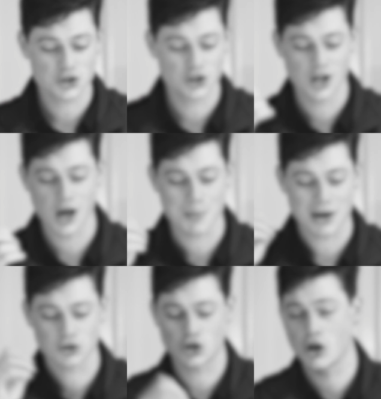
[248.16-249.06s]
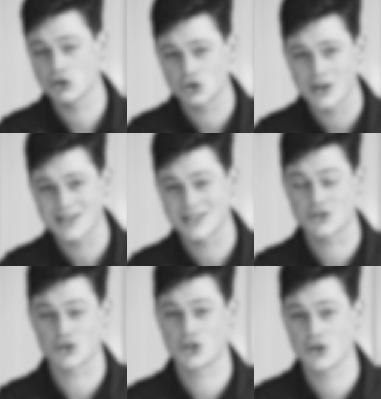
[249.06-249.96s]
to learn about the contracts and
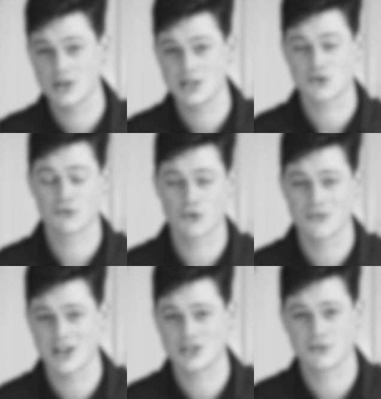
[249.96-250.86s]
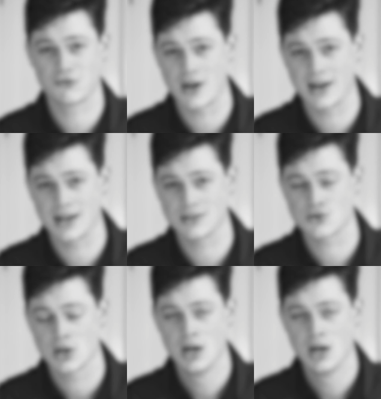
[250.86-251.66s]
securities for investor finance.